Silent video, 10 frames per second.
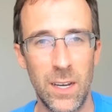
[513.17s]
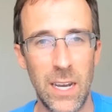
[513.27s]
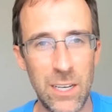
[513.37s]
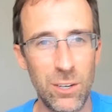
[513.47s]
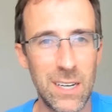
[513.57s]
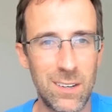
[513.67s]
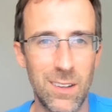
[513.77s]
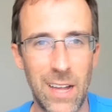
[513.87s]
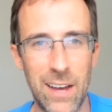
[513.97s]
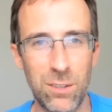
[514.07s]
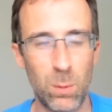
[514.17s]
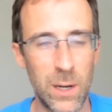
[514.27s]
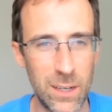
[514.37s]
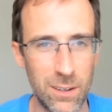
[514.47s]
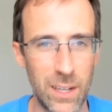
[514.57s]
and you get to the last
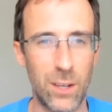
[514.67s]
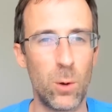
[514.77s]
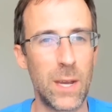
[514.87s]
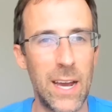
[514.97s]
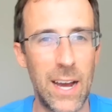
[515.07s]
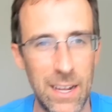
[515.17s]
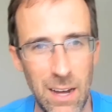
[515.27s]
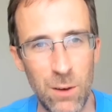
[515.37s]
one and you're like, okay, I,